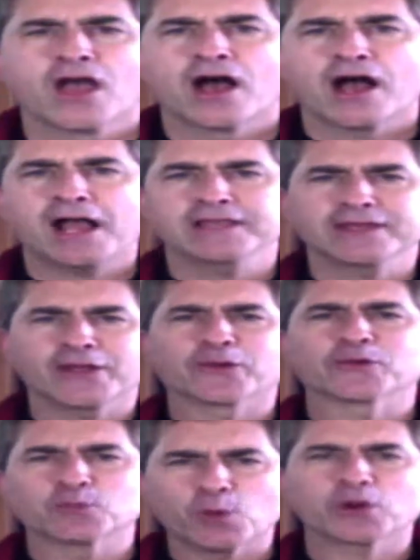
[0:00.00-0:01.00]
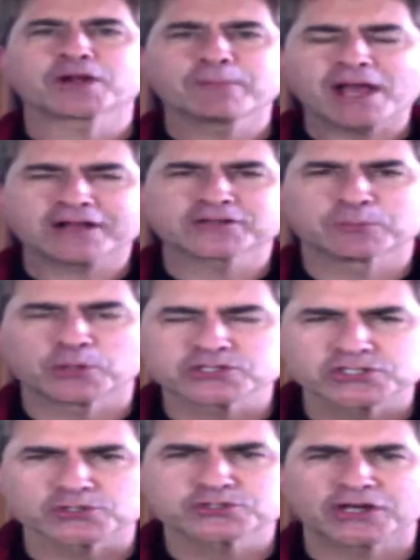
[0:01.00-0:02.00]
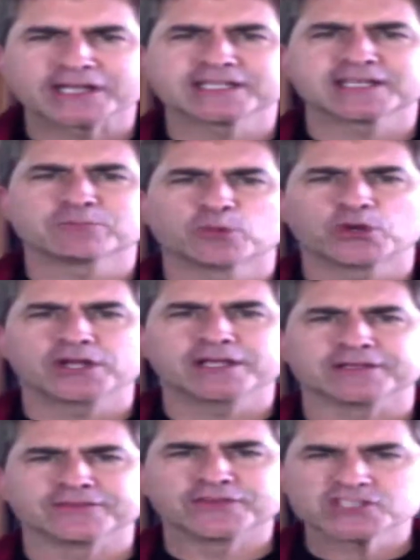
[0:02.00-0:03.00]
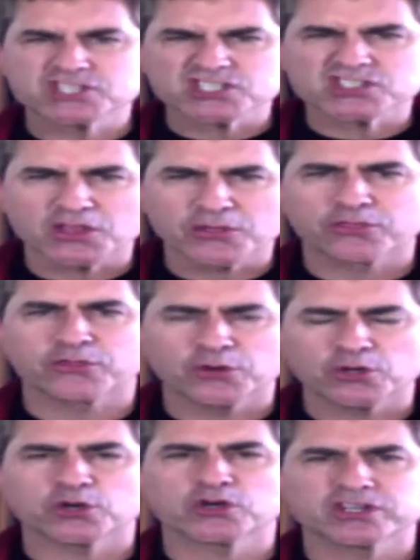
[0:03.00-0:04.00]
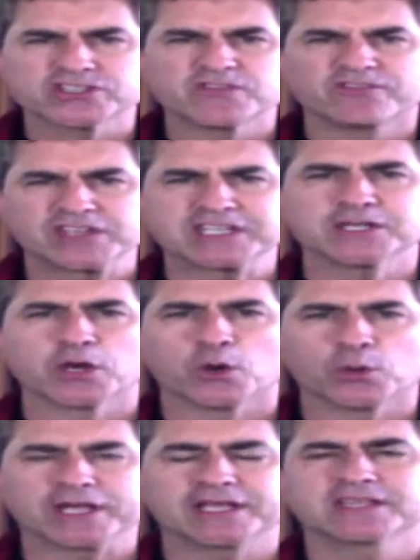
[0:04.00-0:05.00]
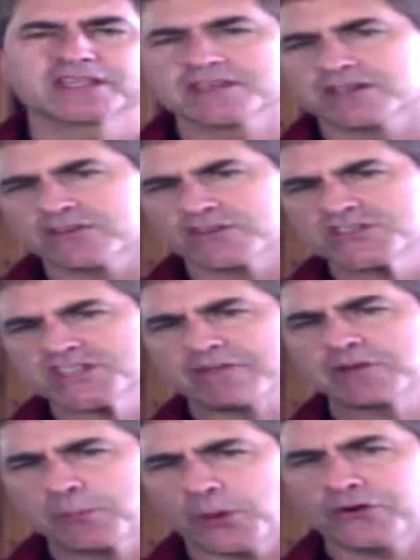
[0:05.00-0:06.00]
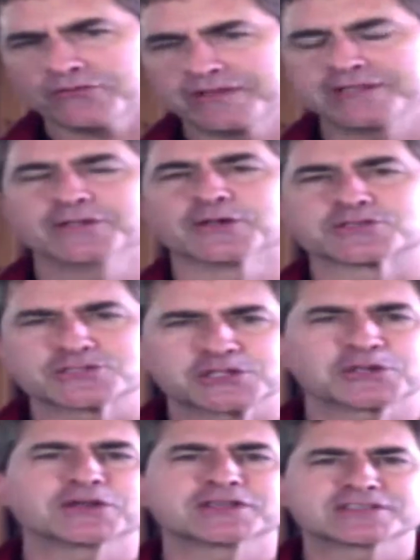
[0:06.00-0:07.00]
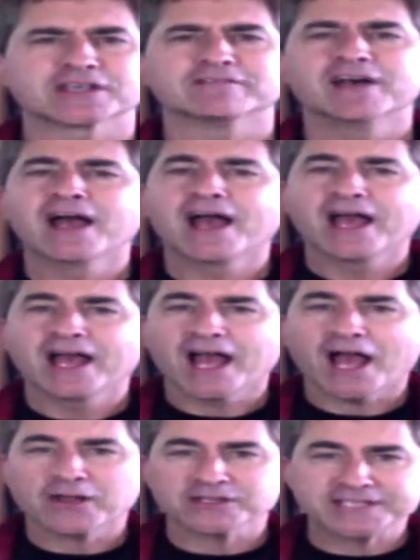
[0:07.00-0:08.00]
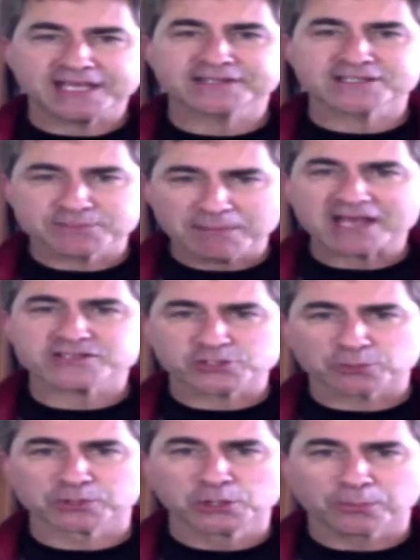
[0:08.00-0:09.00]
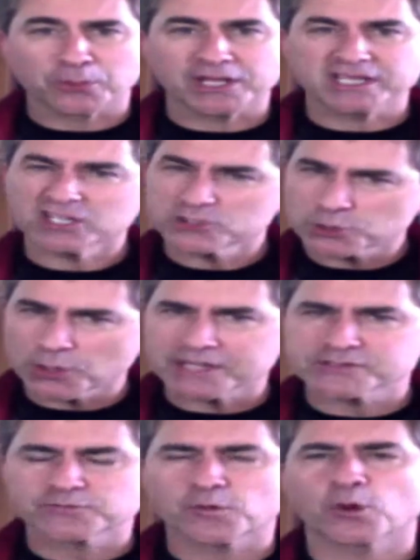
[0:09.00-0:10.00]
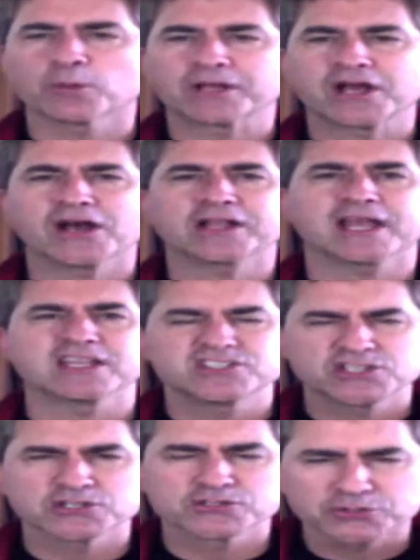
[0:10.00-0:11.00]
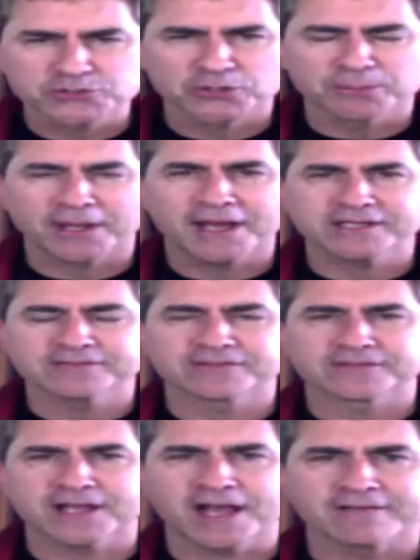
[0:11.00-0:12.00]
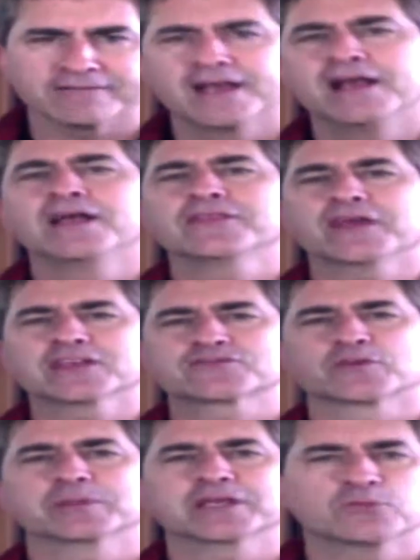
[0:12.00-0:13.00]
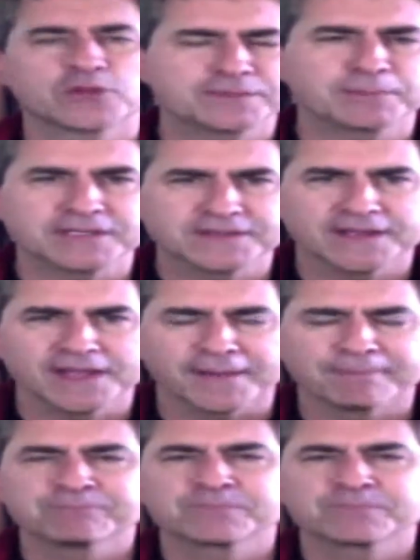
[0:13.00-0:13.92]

Hi there, and welcome back to Personal Training in Marin. This is the third video in the 7-part video series of how to take this master blueprint, transform, cut, and chisel your body for life. Thanks for being with me today.